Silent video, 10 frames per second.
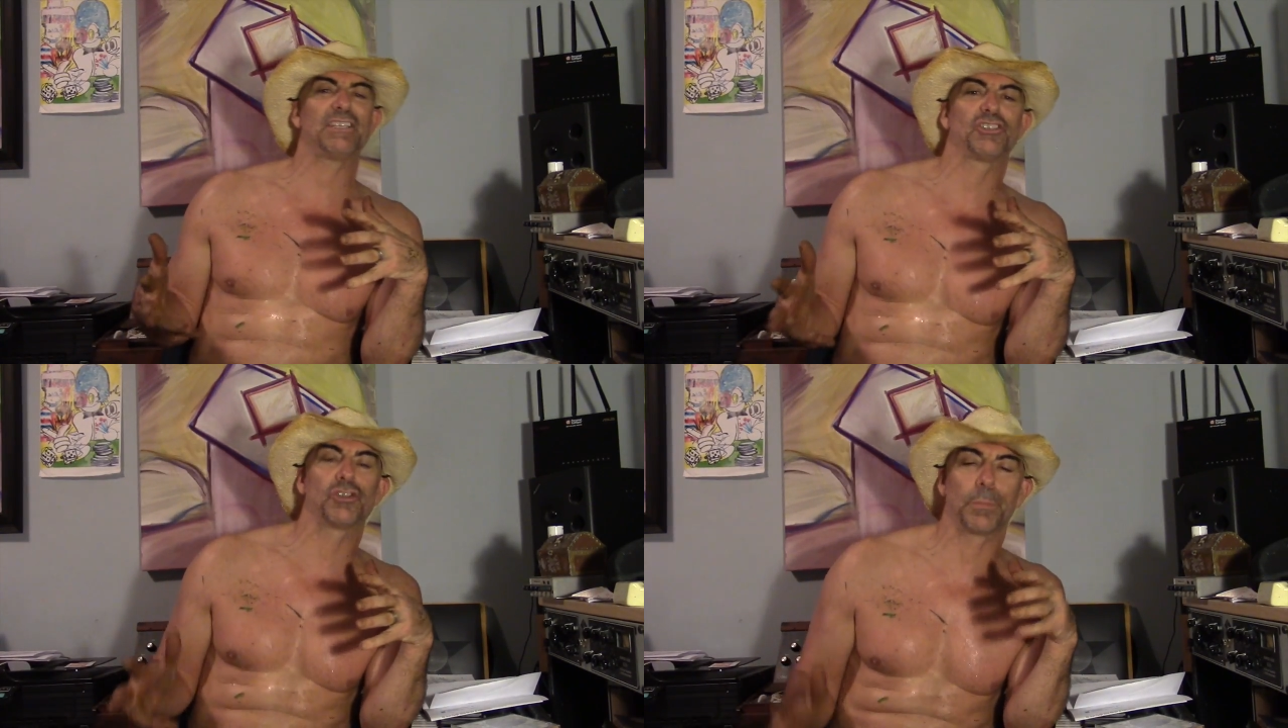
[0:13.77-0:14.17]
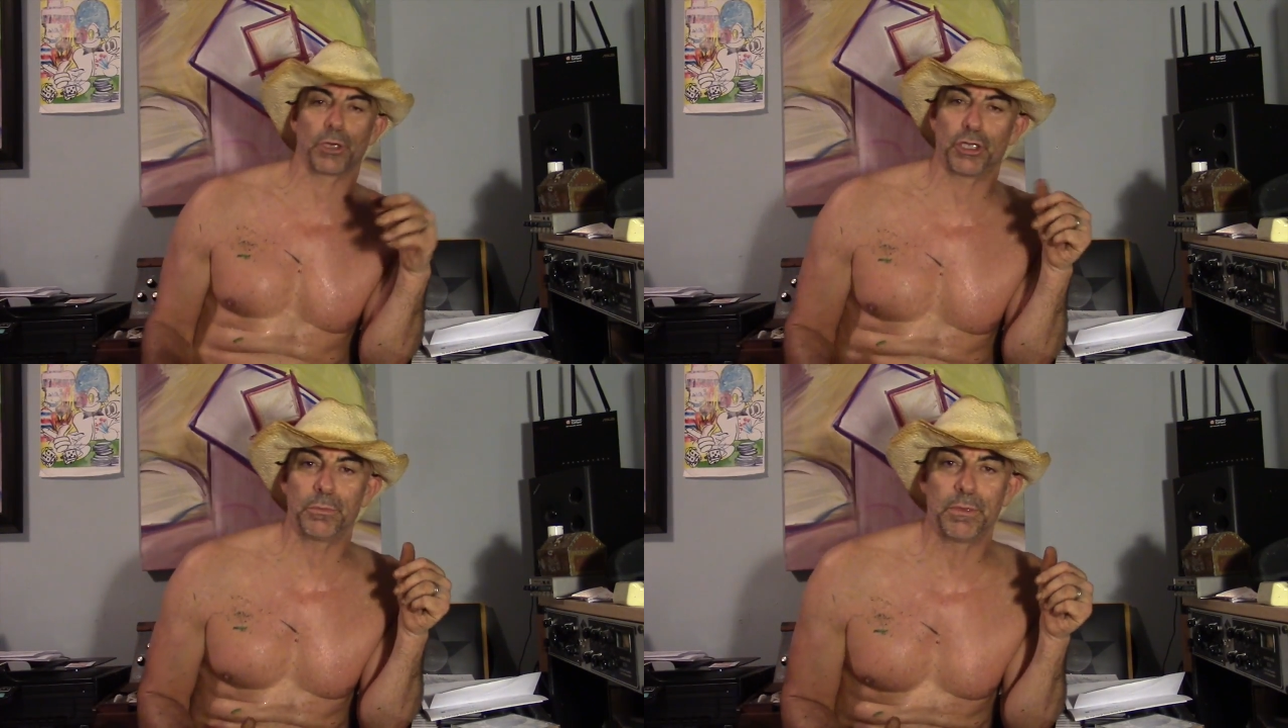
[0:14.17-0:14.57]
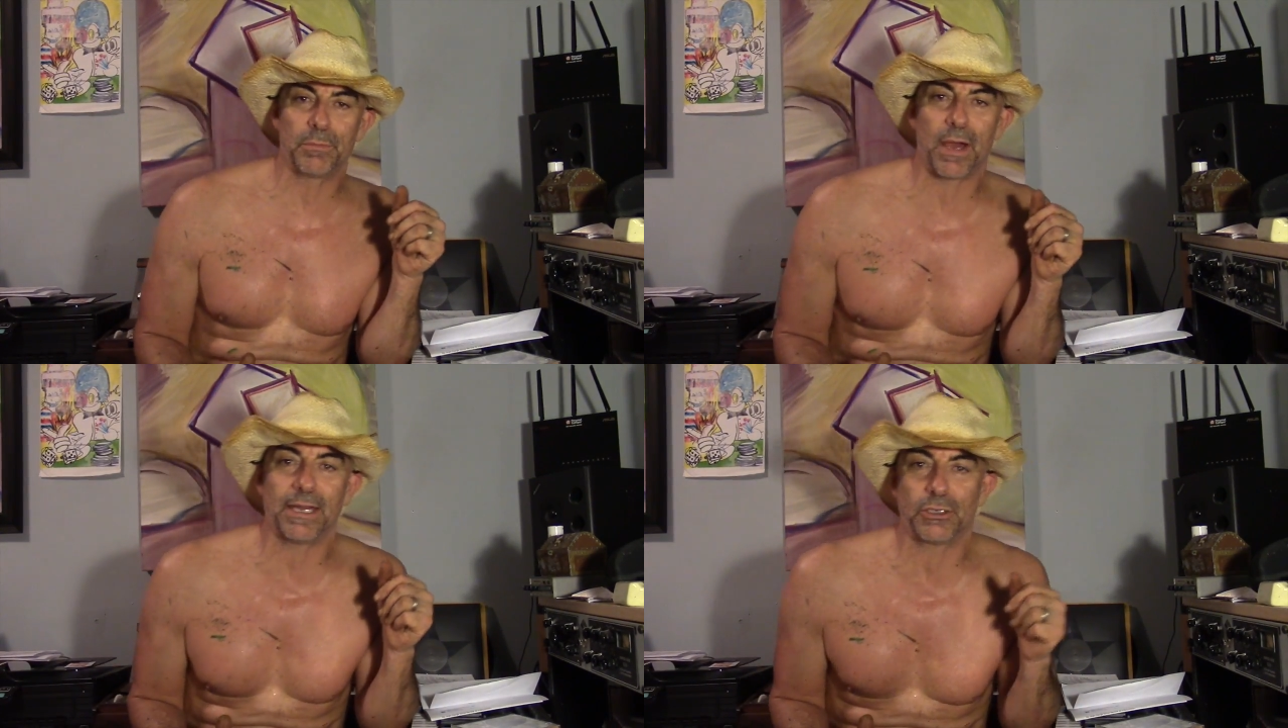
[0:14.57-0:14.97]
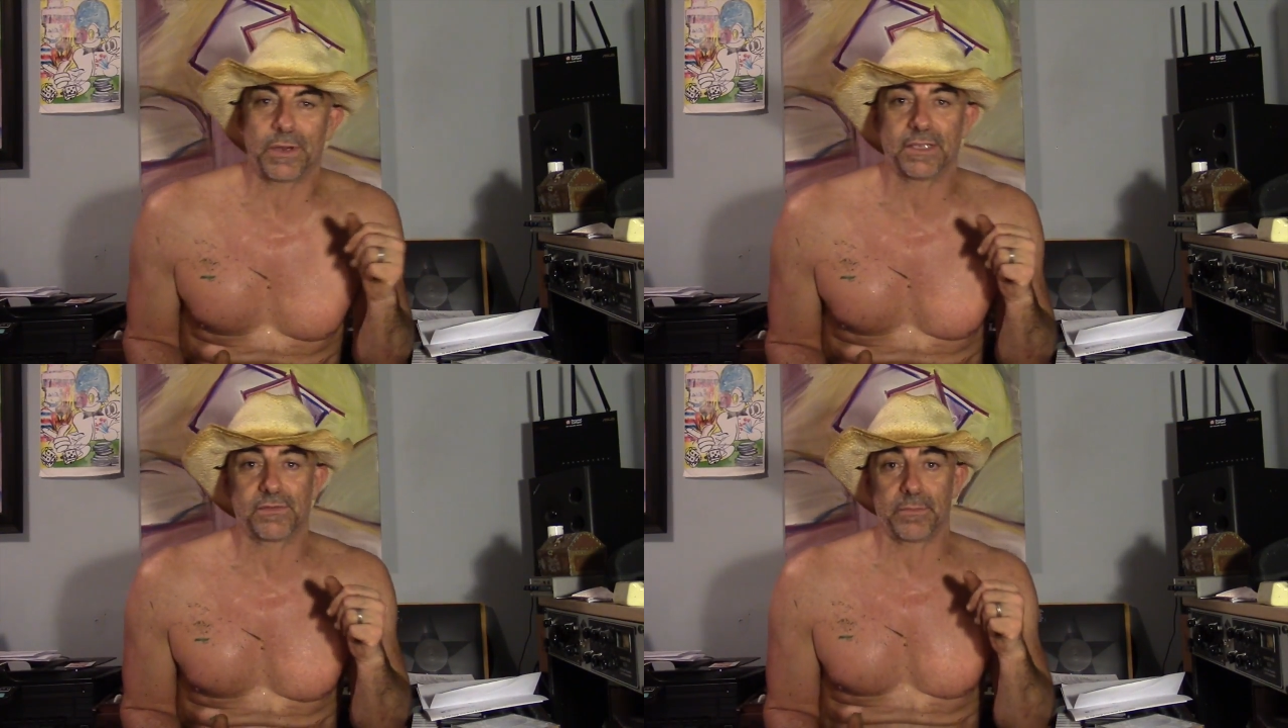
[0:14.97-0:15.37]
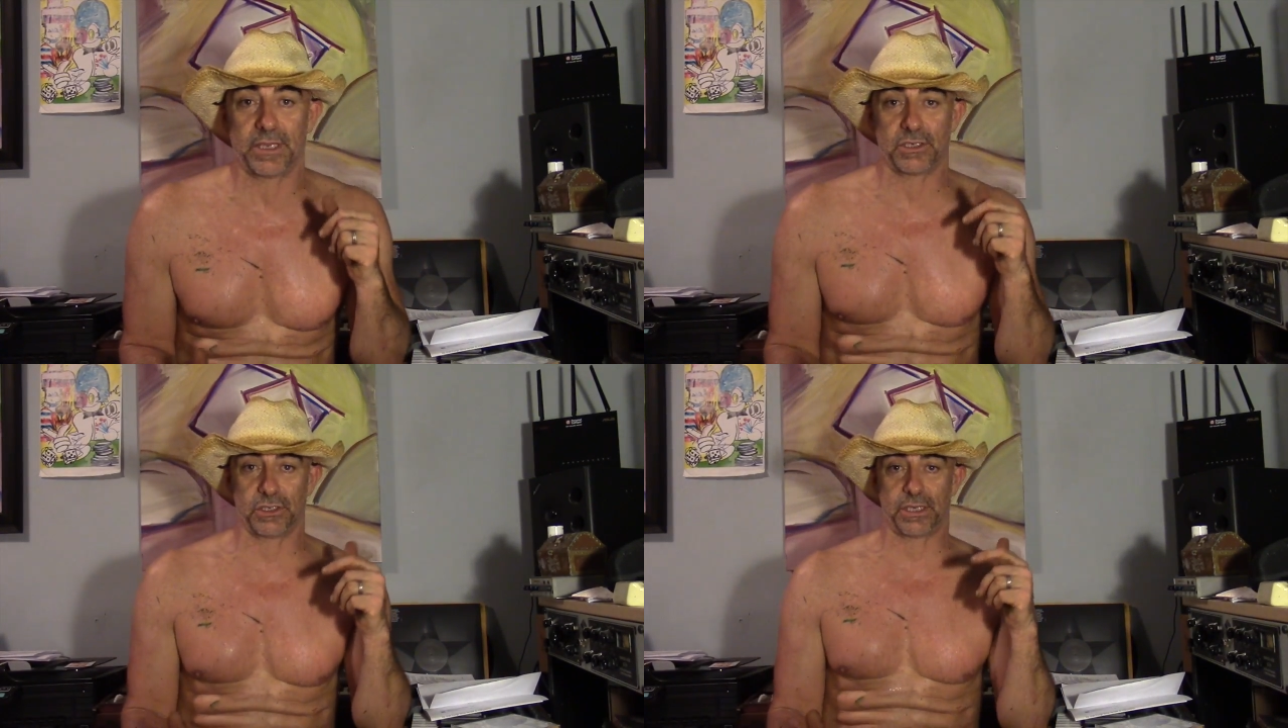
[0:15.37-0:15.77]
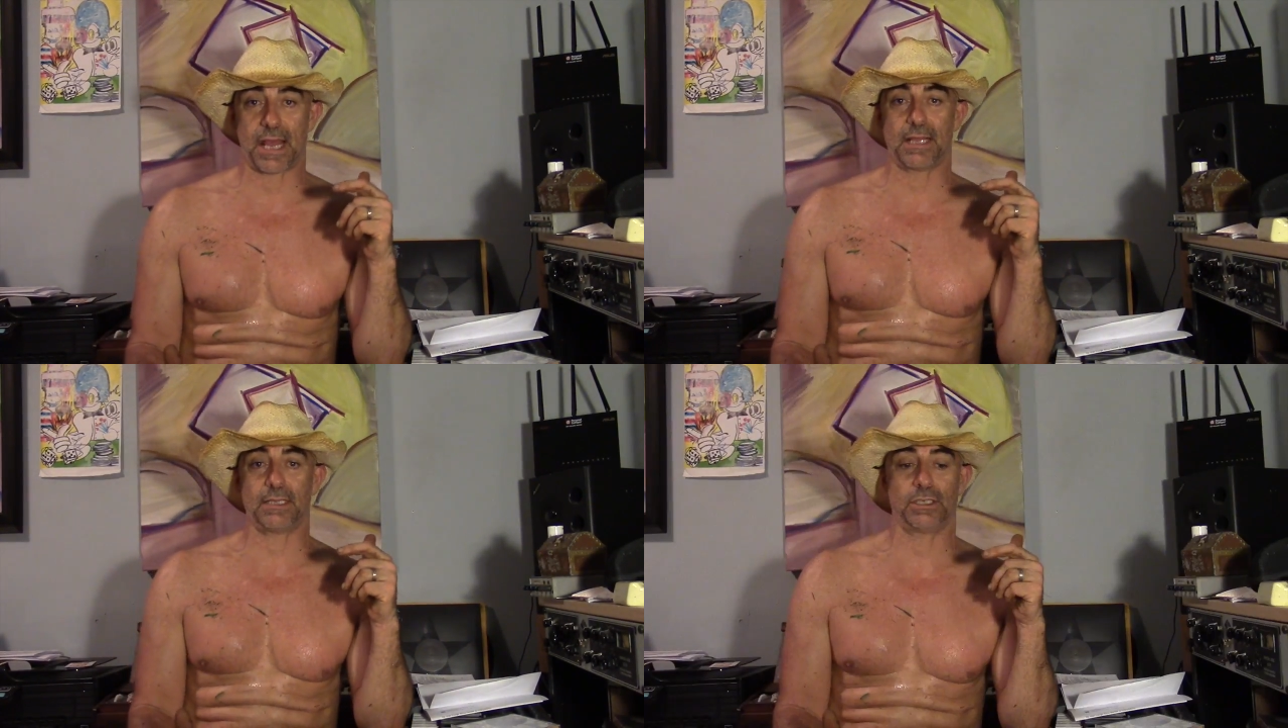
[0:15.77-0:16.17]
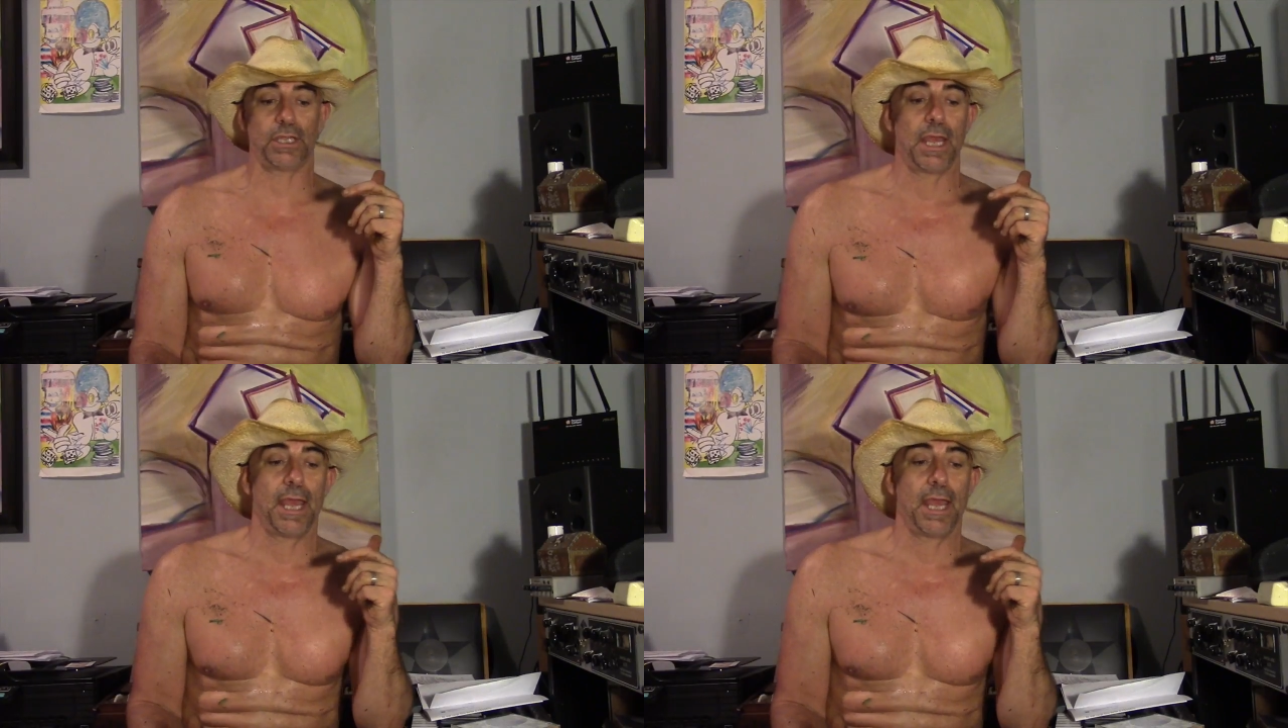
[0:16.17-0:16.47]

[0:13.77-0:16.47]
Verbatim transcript: Superhuman Body Transformation Challenge.